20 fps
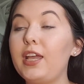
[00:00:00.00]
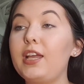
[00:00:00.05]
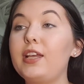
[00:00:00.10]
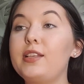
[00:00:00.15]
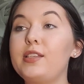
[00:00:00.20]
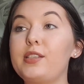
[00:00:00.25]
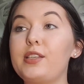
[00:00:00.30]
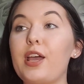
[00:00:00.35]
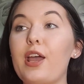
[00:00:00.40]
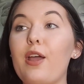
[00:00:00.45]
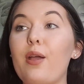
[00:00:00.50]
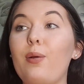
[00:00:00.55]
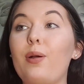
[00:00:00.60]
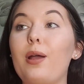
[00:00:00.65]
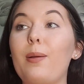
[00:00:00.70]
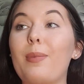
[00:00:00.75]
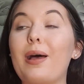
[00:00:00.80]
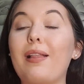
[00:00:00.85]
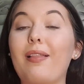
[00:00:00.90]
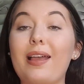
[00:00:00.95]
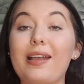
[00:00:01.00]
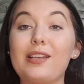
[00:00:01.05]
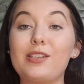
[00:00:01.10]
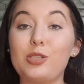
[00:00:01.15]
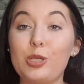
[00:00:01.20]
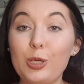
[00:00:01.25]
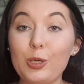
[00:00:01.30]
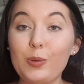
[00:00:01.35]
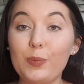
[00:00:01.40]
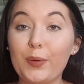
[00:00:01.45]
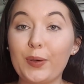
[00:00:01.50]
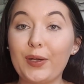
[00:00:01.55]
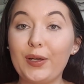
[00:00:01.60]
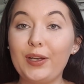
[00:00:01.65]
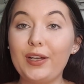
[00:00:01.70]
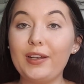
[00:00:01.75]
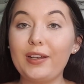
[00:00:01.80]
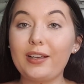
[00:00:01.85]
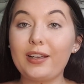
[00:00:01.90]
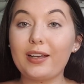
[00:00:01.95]
So my legs do
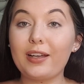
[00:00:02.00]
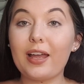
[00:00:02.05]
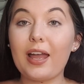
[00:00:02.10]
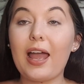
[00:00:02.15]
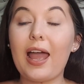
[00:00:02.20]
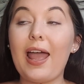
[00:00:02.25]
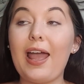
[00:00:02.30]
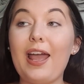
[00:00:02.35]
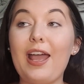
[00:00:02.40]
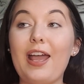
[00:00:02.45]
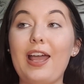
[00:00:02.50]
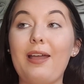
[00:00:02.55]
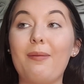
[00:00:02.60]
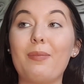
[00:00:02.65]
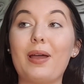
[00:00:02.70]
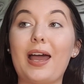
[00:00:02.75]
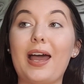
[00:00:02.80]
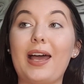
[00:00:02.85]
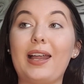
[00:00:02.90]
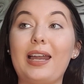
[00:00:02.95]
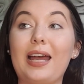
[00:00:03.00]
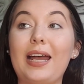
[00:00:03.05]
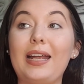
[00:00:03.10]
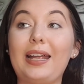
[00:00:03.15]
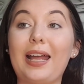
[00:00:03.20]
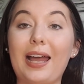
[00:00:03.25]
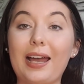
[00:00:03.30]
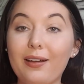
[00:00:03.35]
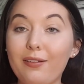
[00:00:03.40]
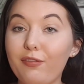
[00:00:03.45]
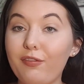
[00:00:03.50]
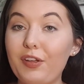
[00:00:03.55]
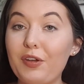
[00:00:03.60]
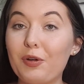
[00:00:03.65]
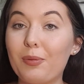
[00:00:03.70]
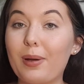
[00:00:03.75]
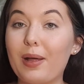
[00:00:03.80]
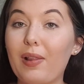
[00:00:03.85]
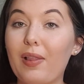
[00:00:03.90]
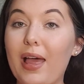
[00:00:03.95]
work, and I can
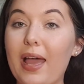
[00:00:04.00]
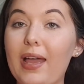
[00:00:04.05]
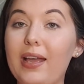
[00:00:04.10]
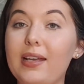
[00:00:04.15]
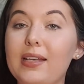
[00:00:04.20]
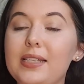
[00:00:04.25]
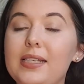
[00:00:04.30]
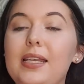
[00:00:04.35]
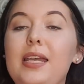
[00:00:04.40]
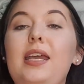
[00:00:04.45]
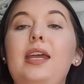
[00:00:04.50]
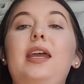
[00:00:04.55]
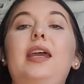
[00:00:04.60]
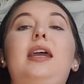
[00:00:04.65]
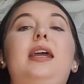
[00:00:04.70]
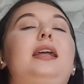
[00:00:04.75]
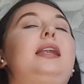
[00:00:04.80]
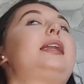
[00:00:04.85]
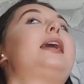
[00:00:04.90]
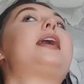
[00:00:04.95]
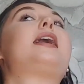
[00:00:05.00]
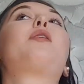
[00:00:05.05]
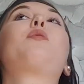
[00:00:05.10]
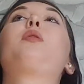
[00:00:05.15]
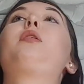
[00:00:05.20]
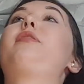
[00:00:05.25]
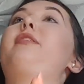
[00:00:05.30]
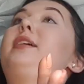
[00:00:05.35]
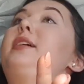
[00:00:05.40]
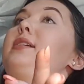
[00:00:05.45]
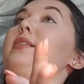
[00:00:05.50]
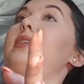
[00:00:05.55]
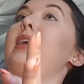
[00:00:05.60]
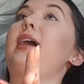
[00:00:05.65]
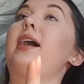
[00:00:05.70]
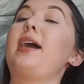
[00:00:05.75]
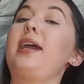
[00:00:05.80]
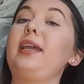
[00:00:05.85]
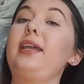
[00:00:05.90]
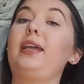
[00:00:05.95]
feel my legs. Now, things
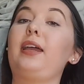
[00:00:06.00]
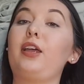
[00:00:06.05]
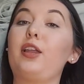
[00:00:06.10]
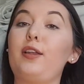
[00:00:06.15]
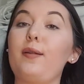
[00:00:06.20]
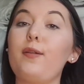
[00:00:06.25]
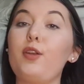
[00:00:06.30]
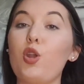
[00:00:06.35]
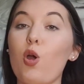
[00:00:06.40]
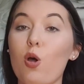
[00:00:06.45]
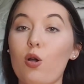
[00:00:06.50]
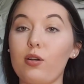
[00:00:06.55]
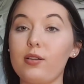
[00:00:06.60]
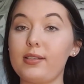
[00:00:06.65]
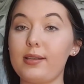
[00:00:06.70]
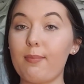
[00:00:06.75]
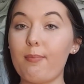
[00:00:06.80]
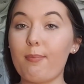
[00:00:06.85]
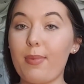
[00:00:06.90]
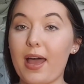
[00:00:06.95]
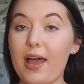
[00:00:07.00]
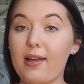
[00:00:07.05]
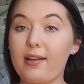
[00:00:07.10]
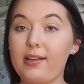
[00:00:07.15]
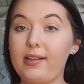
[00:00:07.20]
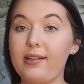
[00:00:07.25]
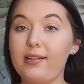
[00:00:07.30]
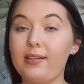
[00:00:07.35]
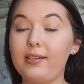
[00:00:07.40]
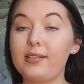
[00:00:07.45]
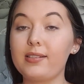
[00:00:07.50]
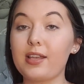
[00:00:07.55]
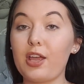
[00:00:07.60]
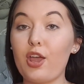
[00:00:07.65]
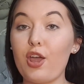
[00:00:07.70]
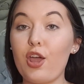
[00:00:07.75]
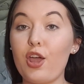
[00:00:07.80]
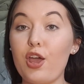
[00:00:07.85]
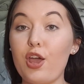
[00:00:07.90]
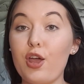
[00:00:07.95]
like knocks and bangs
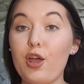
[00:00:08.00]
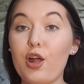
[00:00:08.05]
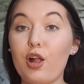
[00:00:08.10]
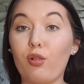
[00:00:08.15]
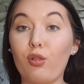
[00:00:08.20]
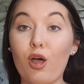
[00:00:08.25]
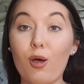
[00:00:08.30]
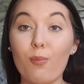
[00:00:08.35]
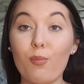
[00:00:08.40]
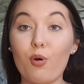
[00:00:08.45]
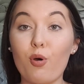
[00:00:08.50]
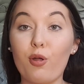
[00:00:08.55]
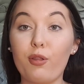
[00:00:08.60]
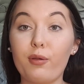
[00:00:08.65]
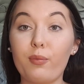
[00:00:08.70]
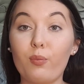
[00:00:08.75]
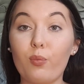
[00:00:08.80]
hurt a lot more than